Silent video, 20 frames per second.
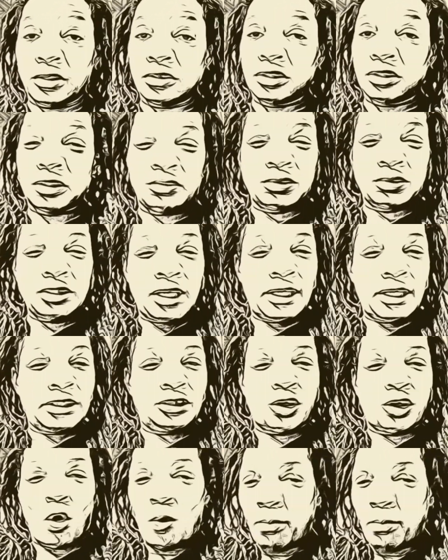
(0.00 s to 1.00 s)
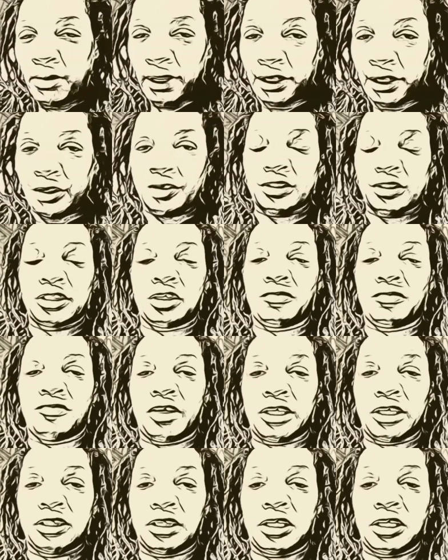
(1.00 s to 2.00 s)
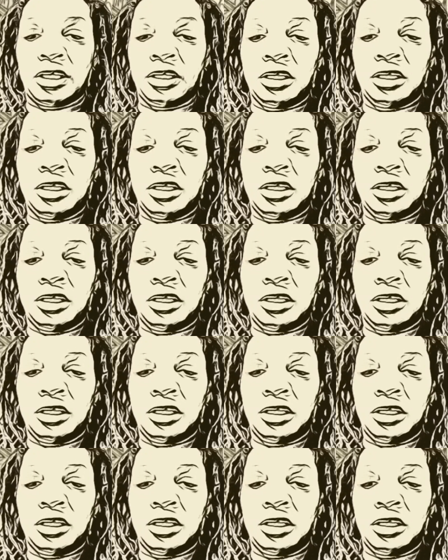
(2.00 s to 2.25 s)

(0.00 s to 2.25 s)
So it's like, don't play yourself like that.